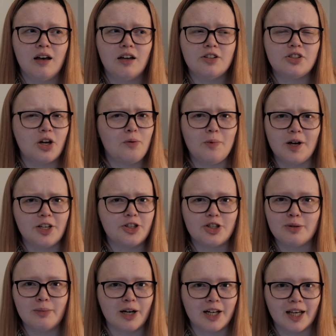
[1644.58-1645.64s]
don't waste
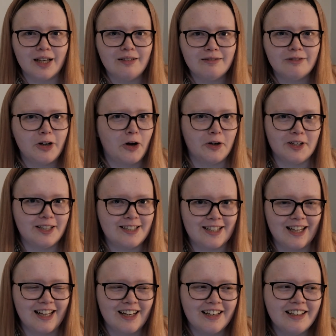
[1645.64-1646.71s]
your money,
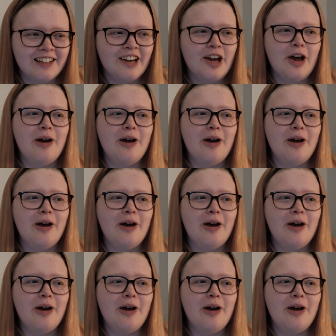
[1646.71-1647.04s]
honestly.